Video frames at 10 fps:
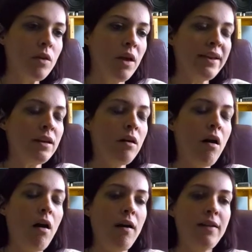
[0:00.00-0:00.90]
I get a
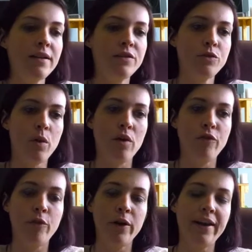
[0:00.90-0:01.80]
call at
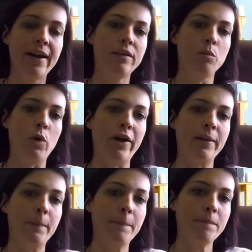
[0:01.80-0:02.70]
12:48 in the morning